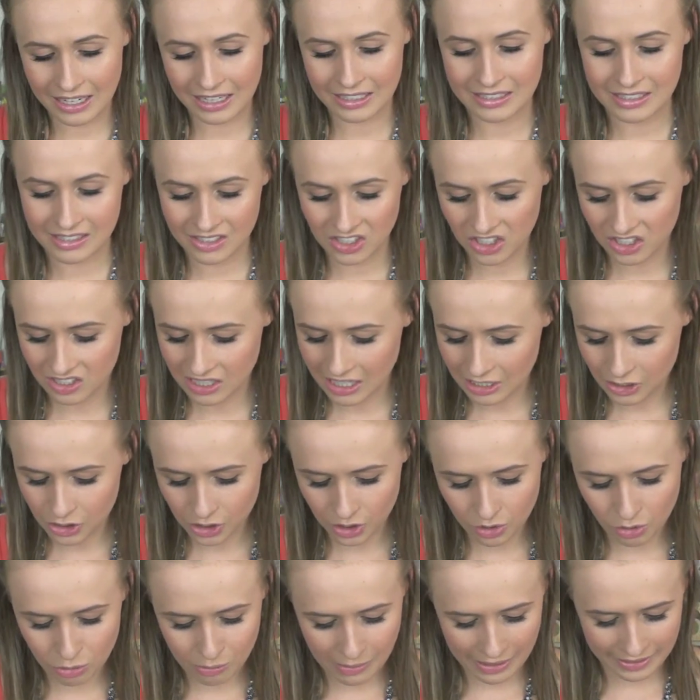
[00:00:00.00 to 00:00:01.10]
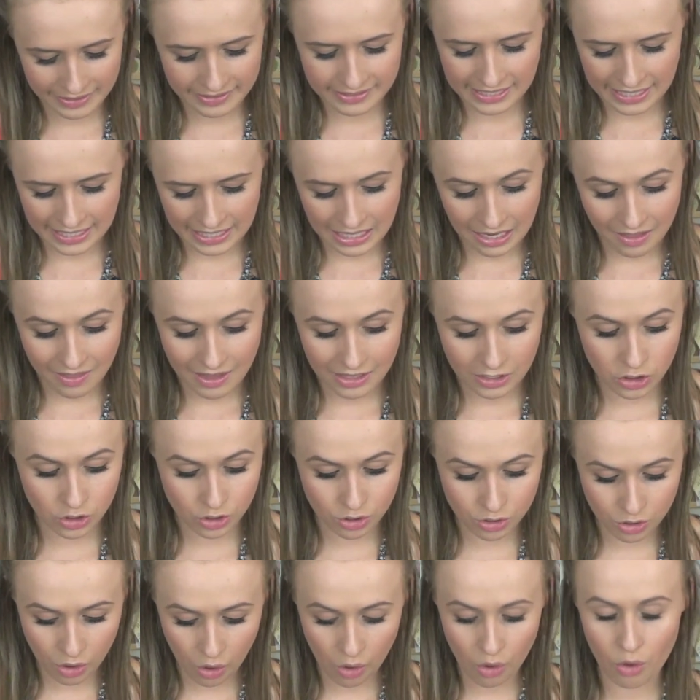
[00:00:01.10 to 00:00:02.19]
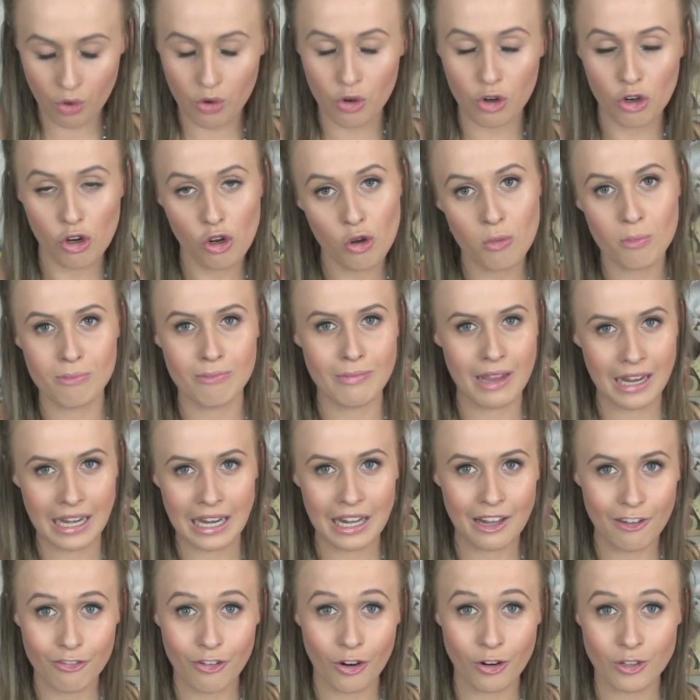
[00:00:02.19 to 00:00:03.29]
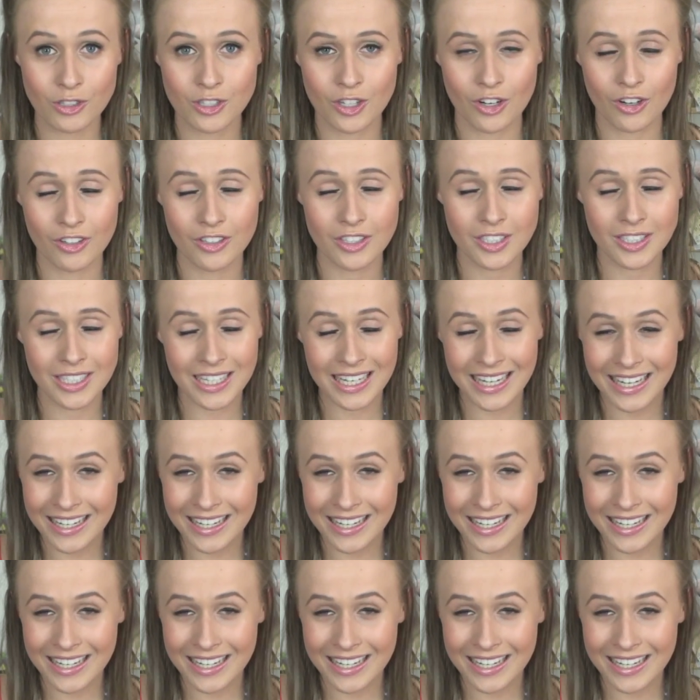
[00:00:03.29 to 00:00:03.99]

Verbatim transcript: it's just such a cool magazine and there's so many photos.